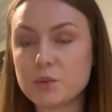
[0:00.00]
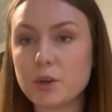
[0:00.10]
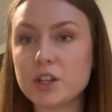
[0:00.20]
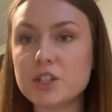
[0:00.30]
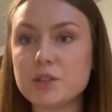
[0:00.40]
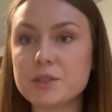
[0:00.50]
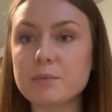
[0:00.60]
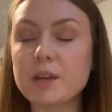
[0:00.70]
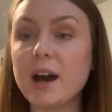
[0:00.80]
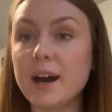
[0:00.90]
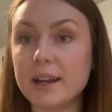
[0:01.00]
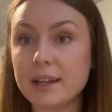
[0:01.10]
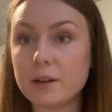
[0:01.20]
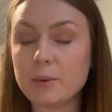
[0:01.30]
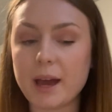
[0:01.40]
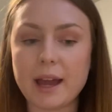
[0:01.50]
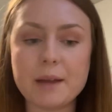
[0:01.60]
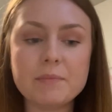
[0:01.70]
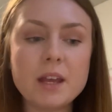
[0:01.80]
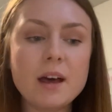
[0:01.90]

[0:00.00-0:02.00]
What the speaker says: We're gonna do some cutting, okay?